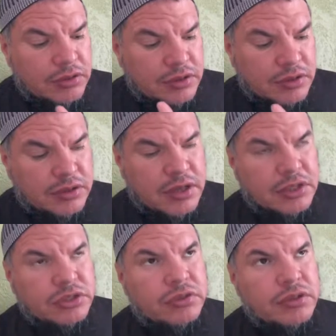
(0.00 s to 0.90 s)
a
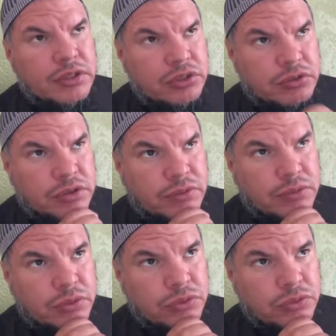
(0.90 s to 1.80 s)
discussion on issues of
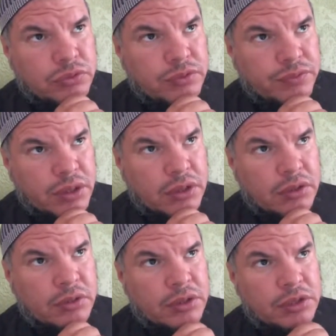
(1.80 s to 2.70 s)
Usul Fiqh,
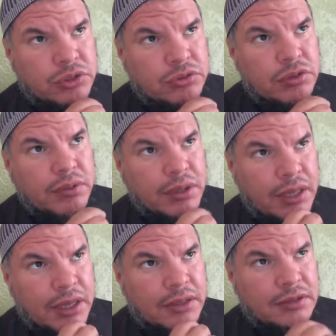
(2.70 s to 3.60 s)
on issues of
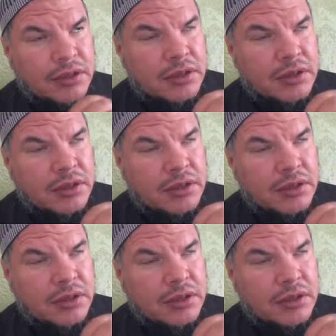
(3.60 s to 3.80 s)
Qiyas.